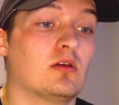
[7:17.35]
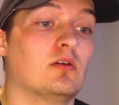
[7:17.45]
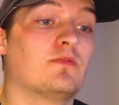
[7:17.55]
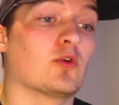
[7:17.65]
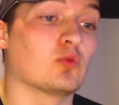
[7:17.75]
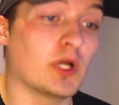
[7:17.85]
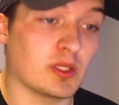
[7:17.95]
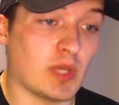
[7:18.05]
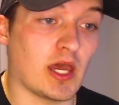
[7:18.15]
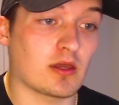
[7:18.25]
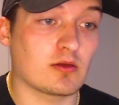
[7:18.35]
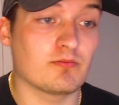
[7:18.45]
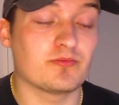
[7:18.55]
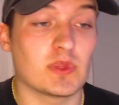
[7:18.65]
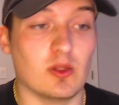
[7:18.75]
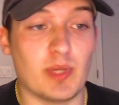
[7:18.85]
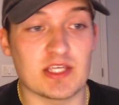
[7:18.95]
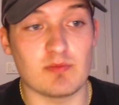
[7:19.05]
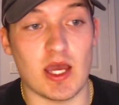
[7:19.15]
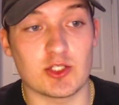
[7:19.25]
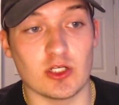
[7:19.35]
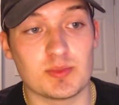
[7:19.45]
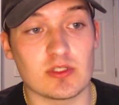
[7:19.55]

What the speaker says: For running back, the best matchups